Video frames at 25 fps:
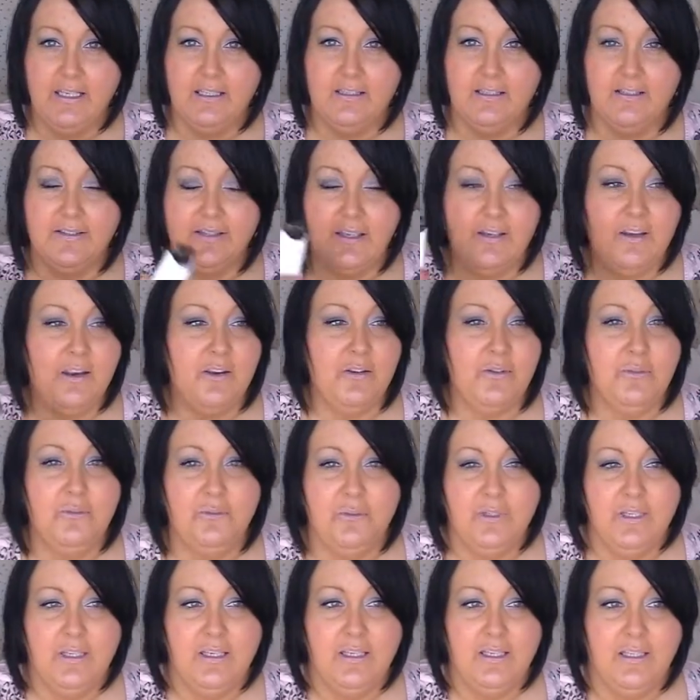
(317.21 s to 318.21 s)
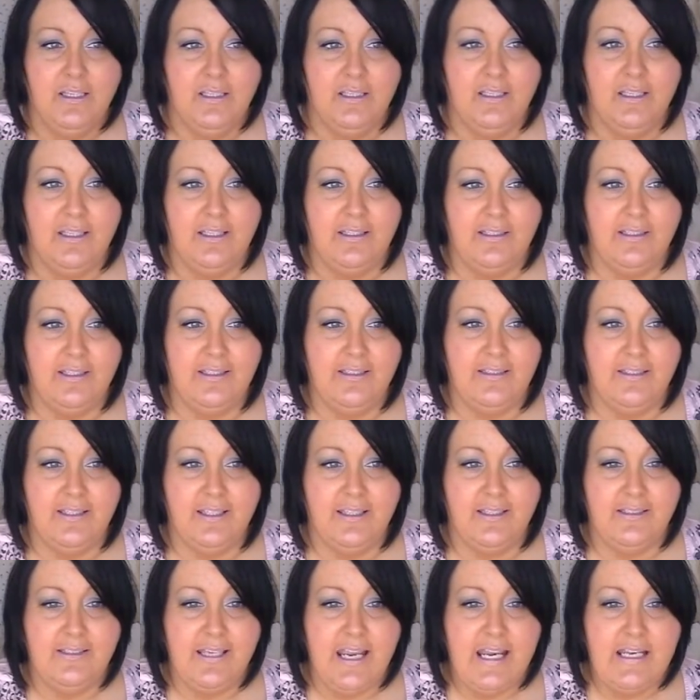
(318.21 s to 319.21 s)
because I know
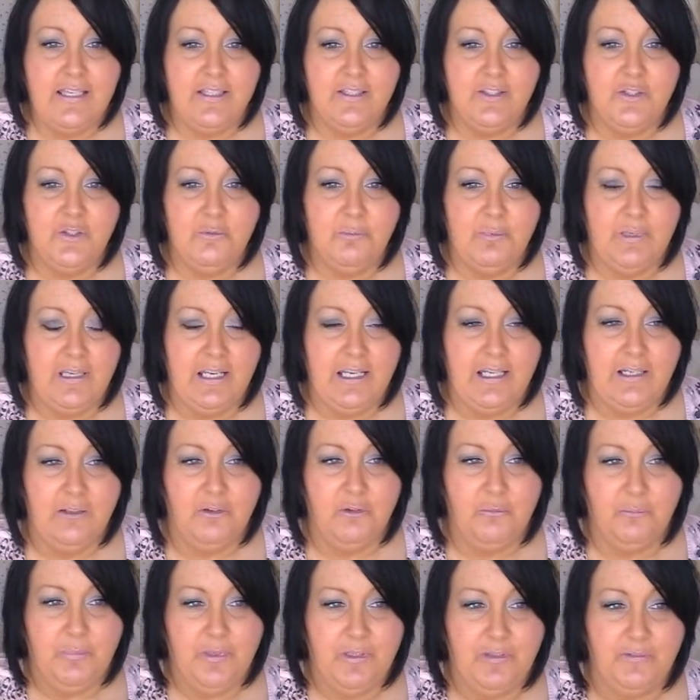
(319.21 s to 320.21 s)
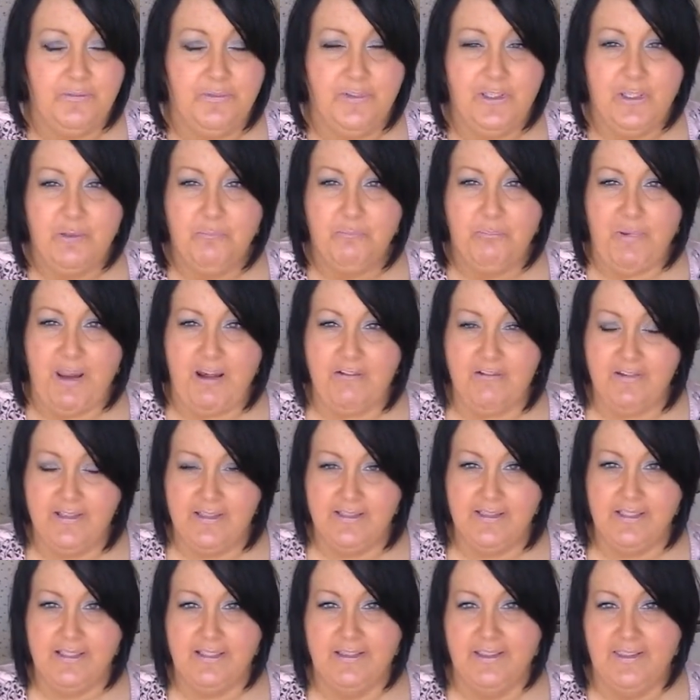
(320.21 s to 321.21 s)
it tends to be a little bit of an
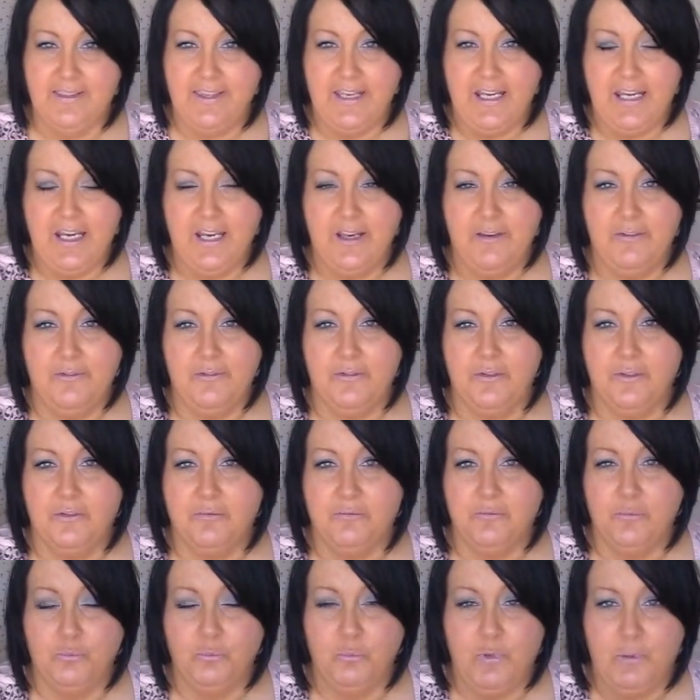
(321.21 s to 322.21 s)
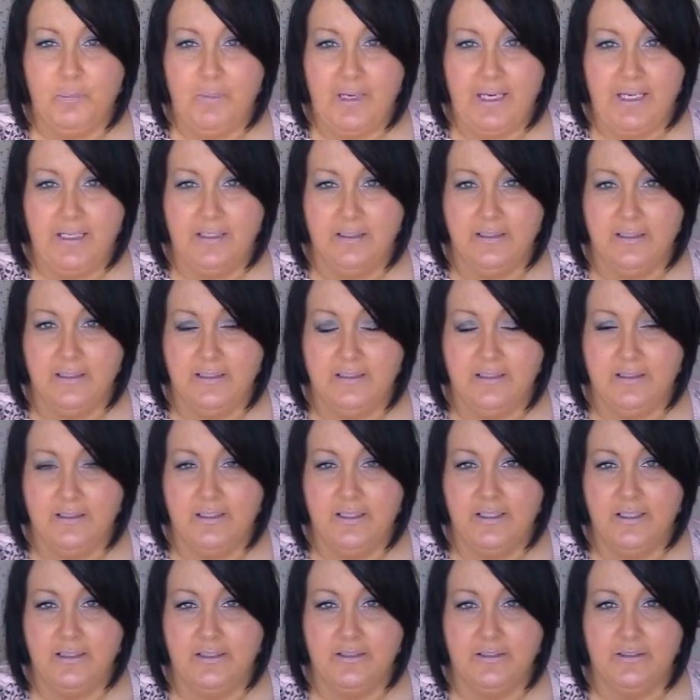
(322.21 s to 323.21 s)
embarrassing thing for women
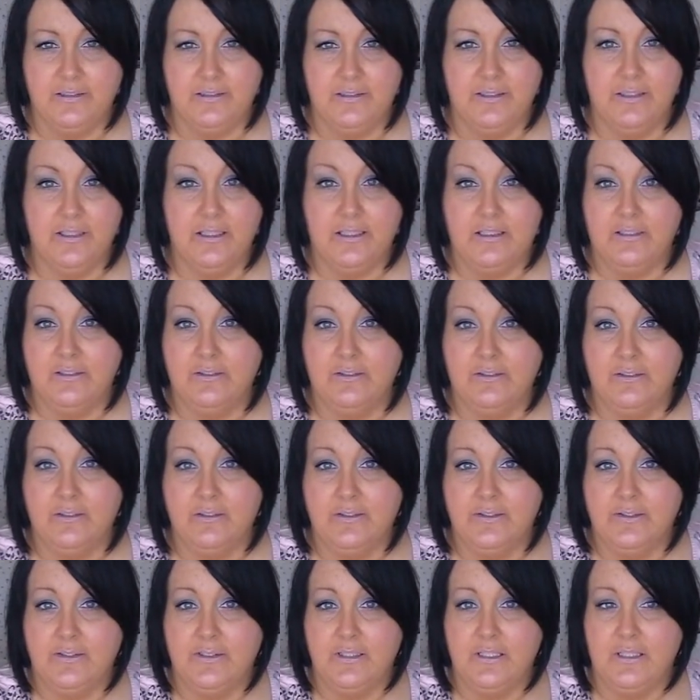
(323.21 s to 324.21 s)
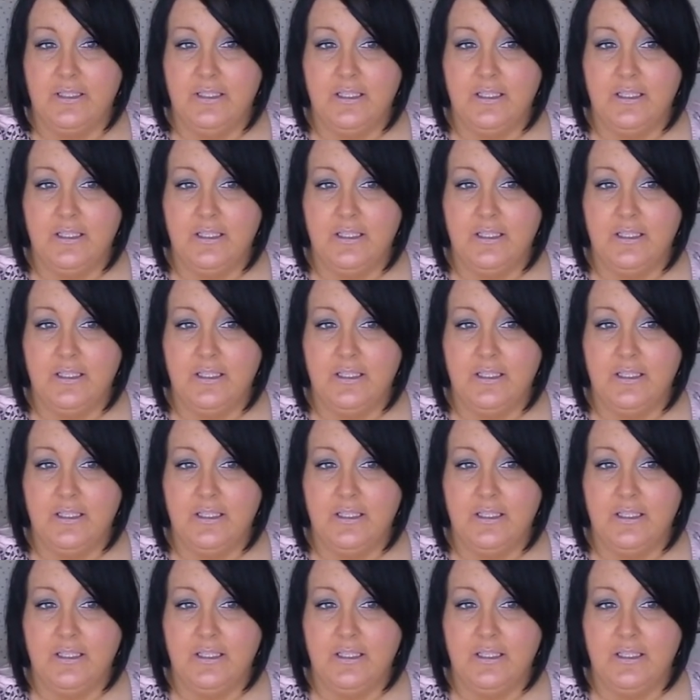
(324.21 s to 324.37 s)
and girls